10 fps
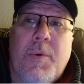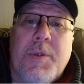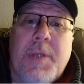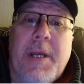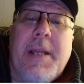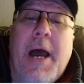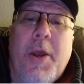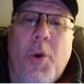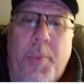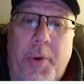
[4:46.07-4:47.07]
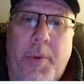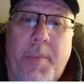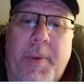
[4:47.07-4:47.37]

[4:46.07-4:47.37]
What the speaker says: was an eye-opener,